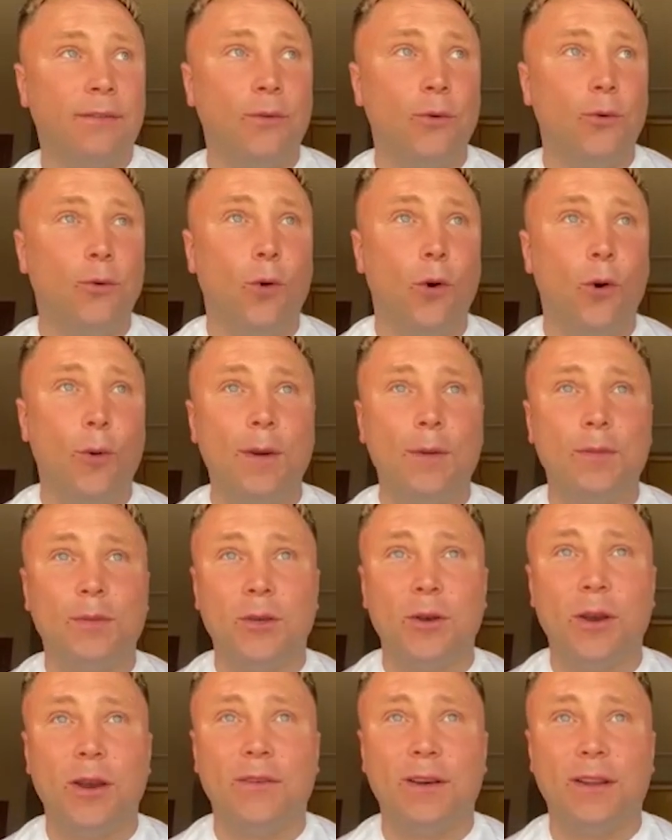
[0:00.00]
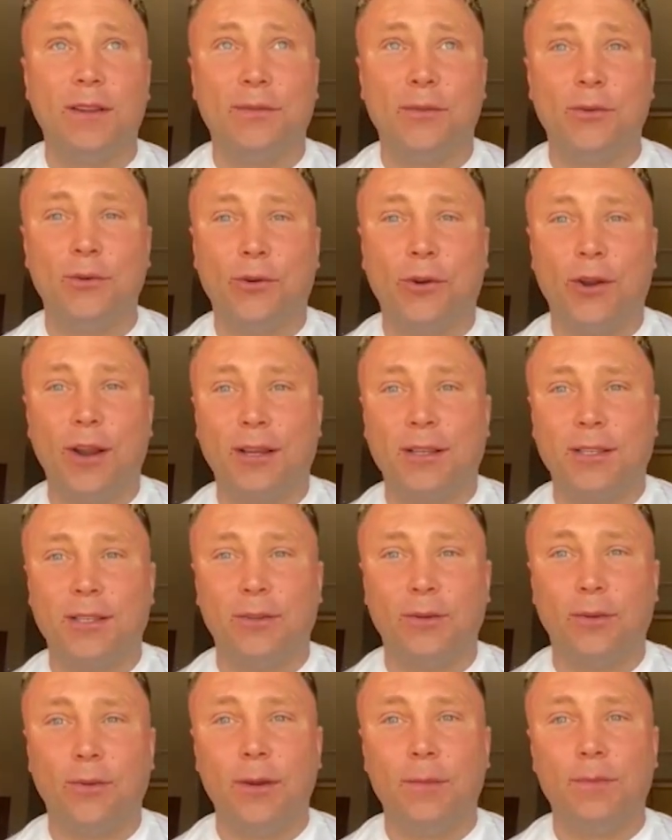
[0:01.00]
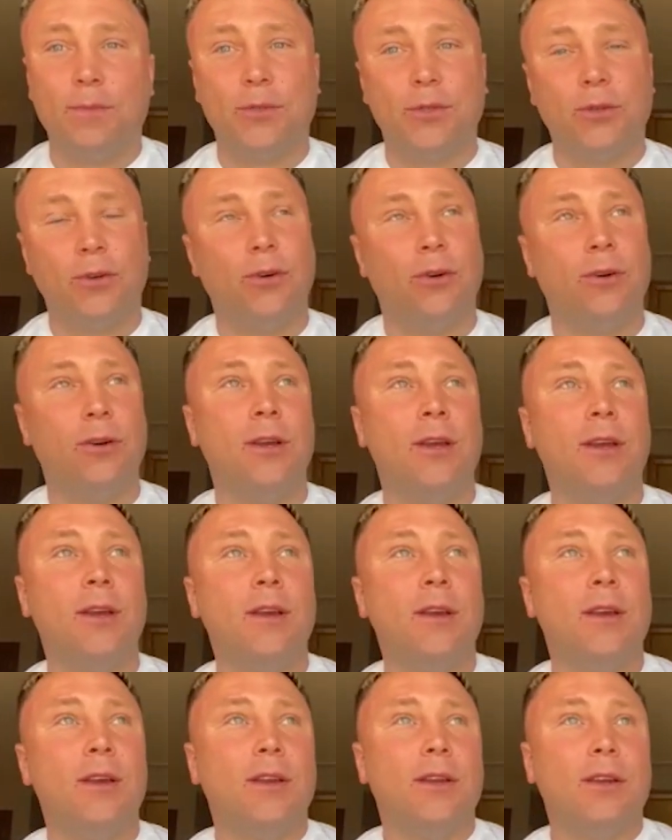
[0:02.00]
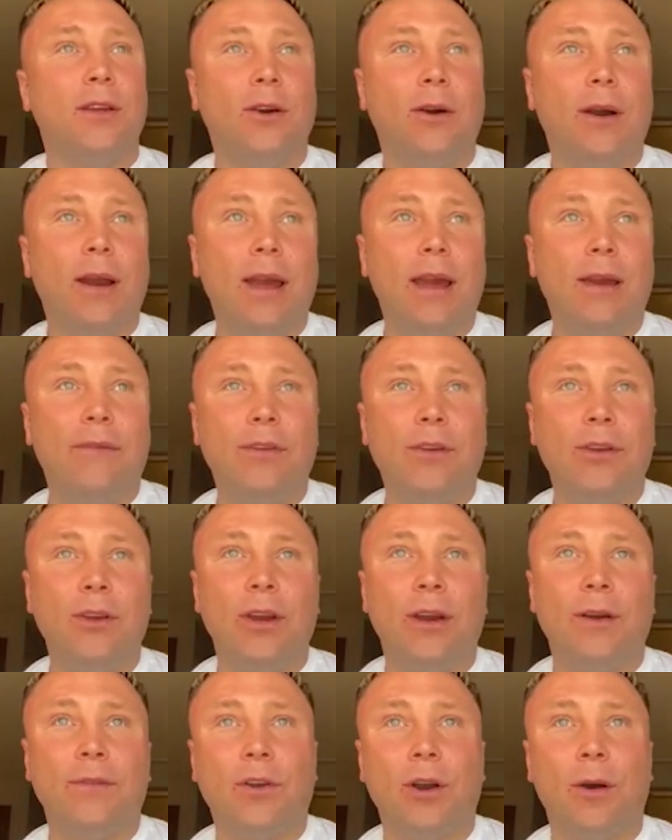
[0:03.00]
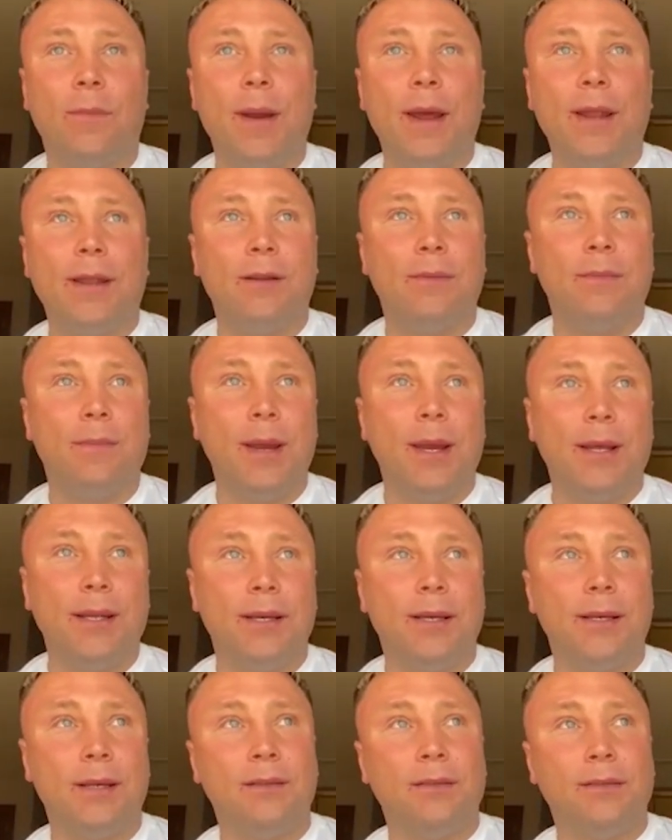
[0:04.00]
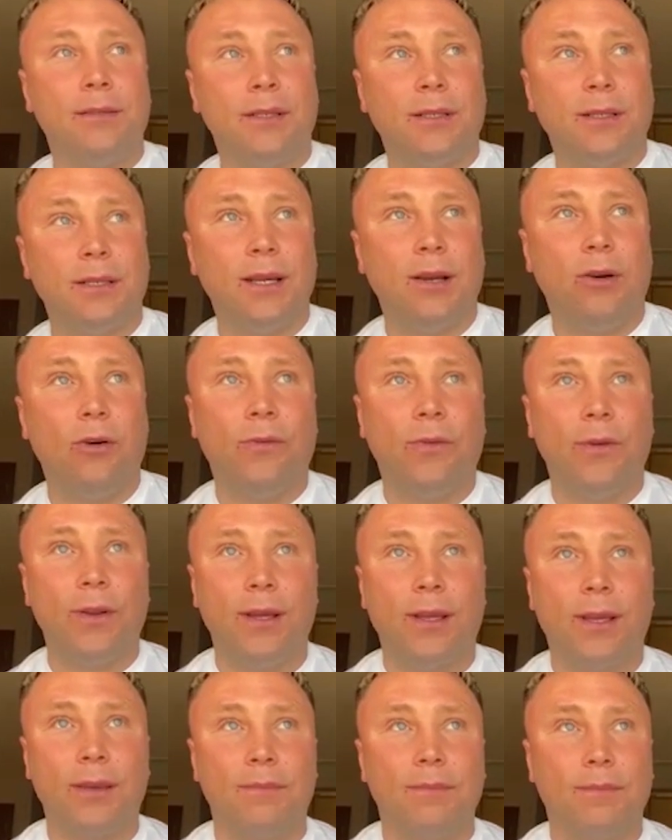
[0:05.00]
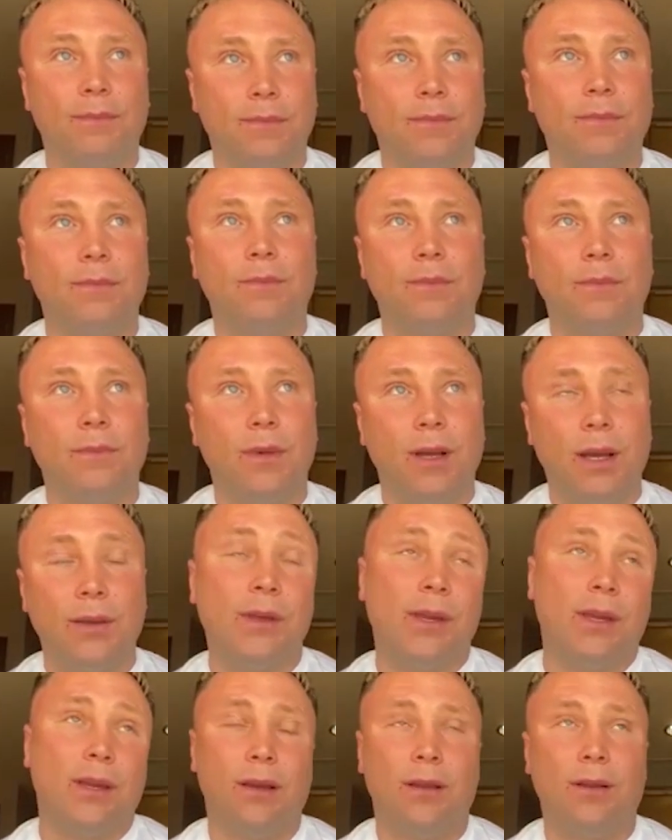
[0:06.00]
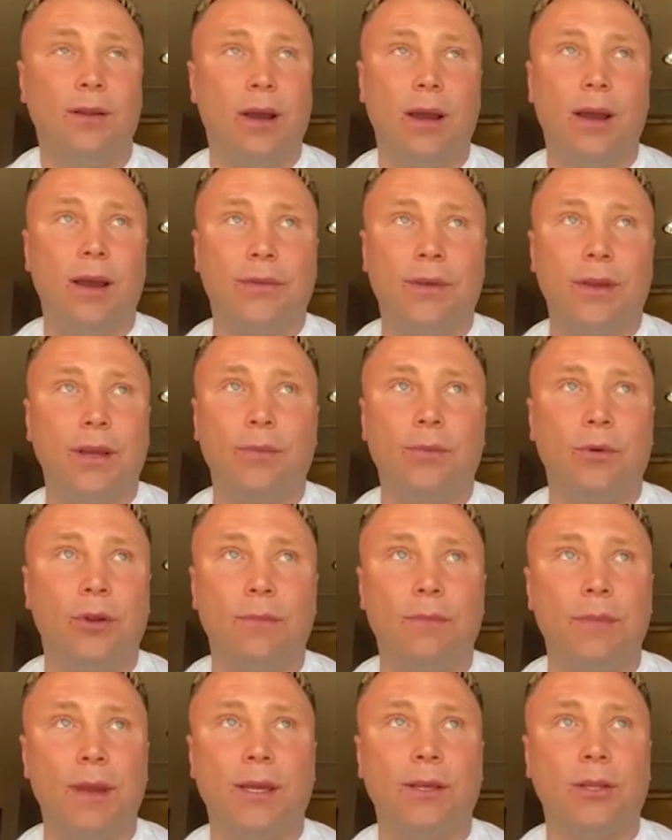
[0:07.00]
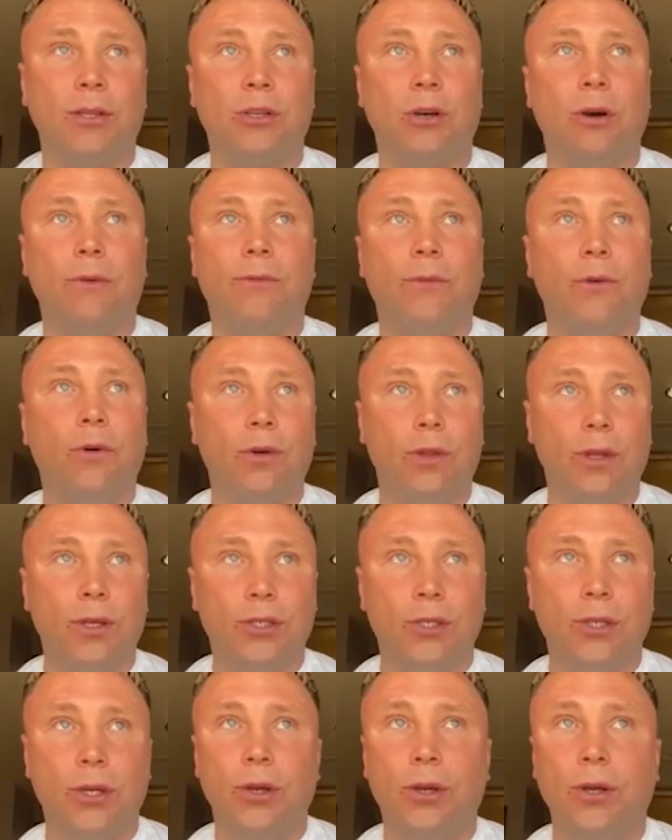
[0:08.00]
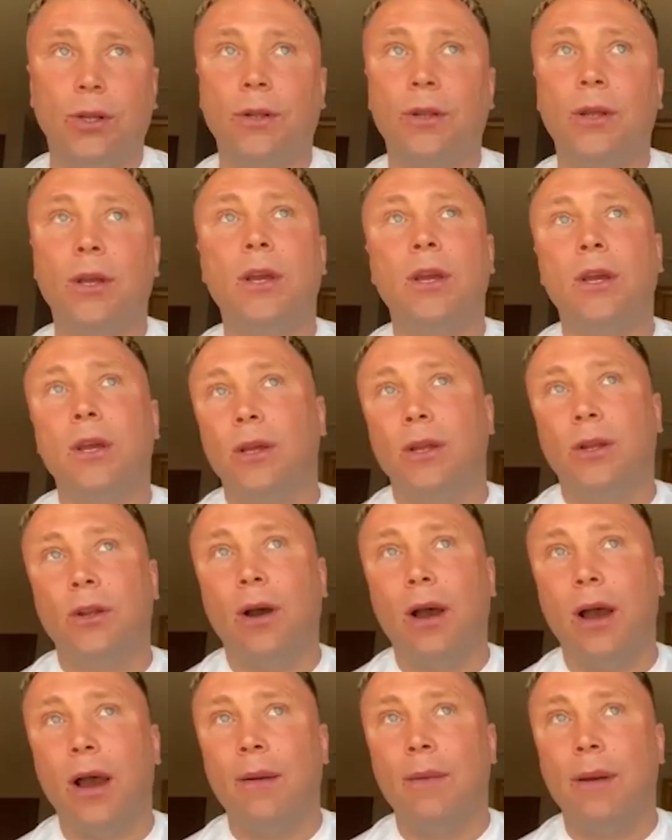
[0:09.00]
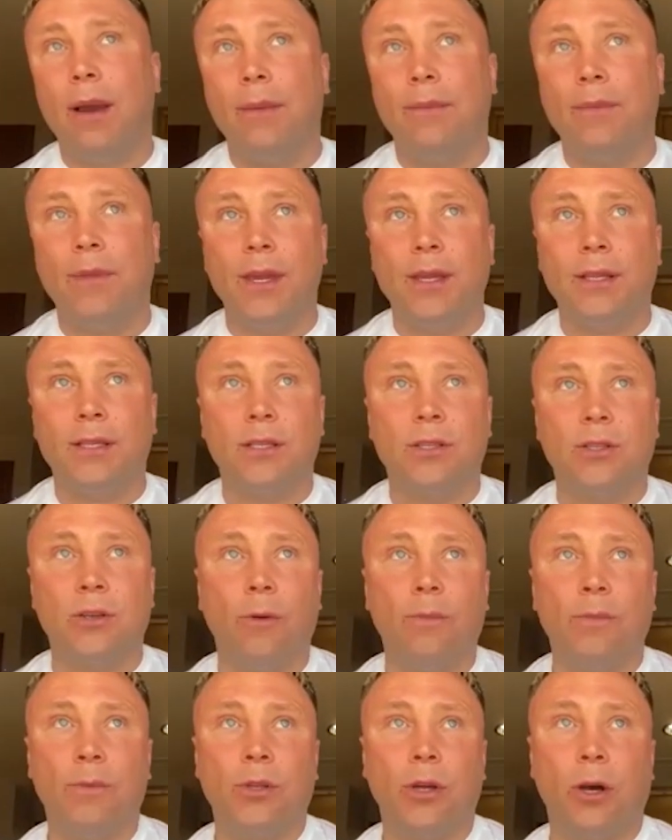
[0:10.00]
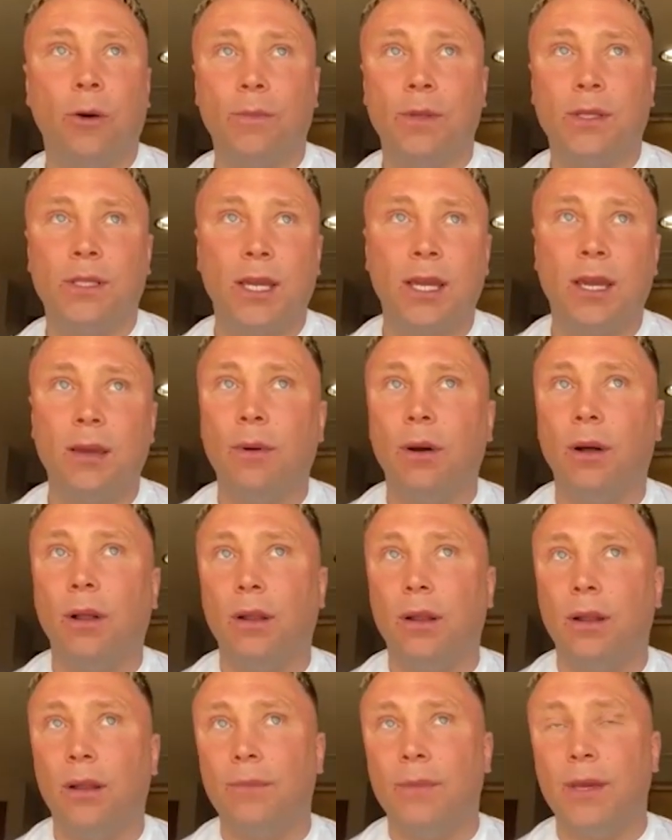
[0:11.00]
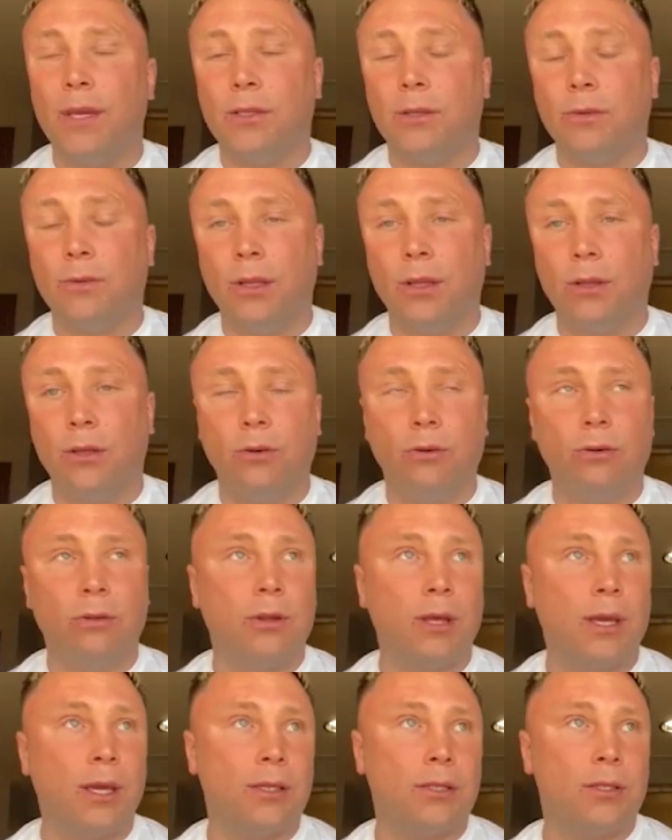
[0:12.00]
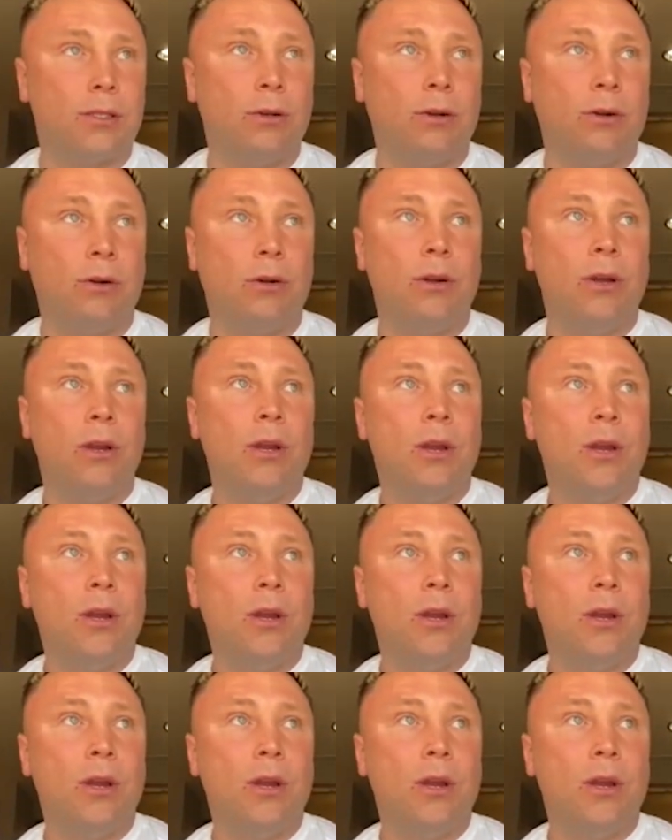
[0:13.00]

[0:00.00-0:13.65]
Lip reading: a few warm-ups now. I've had a few cracks at the whip. So, you know, every year I've got better and better. And, yeah, hopefully I think I'm going to make the top four this year. And, you know, I'm there to top the table, and I'm there to win the whole thing. So,